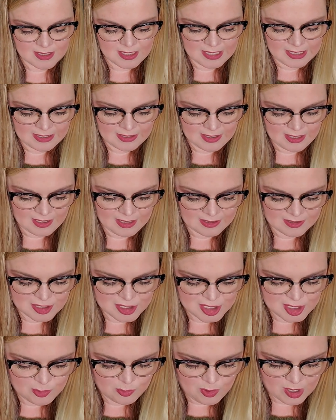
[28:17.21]
And and
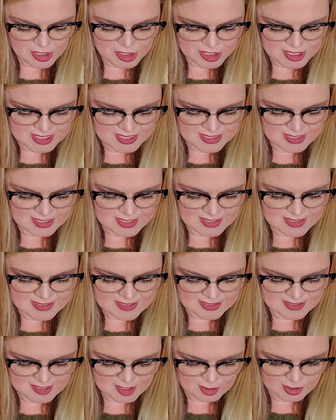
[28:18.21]
she watches these,
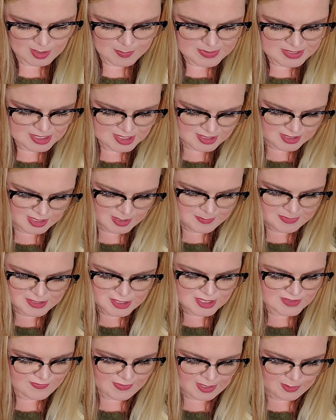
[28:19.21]
and so let me let me
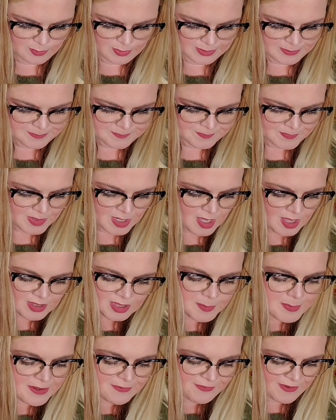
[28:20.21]
just find one.
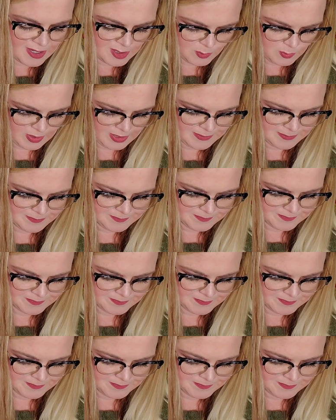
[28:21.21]
Let me find one.